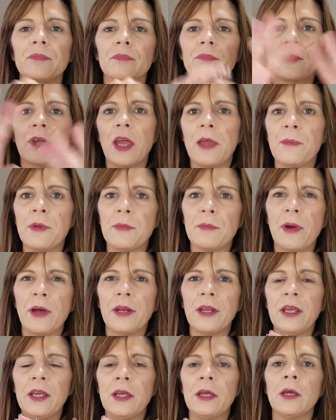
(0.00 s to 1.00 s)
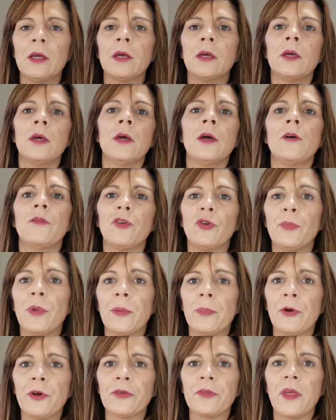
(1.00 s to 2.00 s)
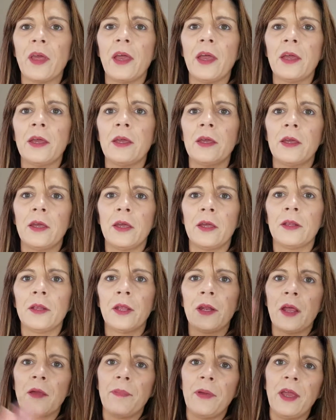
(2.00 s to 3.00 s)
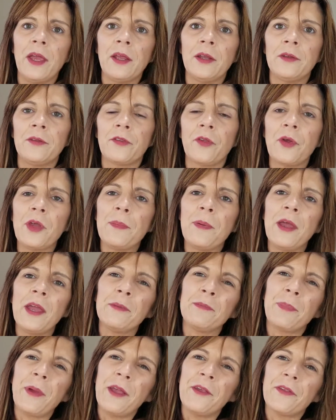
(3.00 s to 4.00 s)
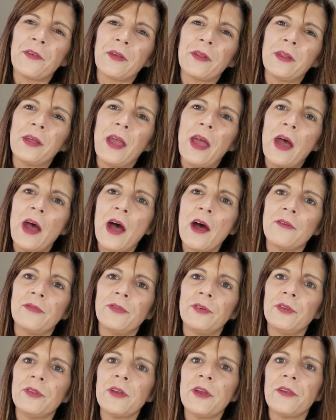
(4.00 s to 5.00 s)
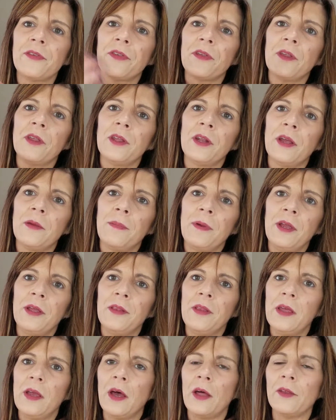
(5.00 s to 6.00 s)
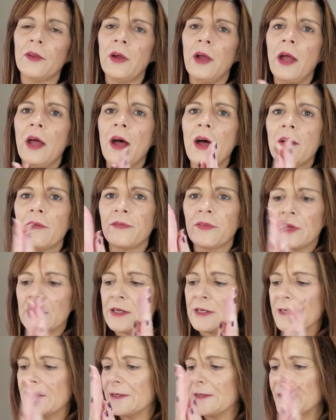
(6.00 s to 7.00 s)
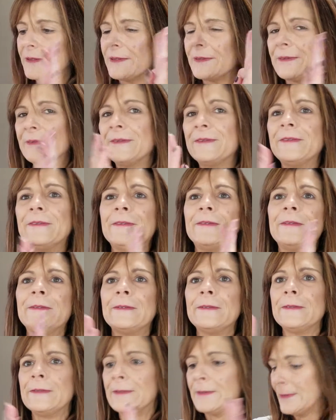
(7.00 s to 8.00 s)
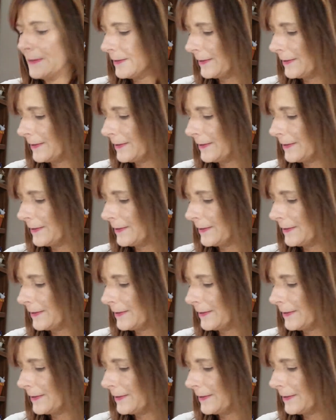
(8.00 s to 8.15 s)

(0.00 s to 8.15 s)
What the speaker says: gave me money for my birthday, and then I paid, so he paid basically half for this, and then I paid the other half. I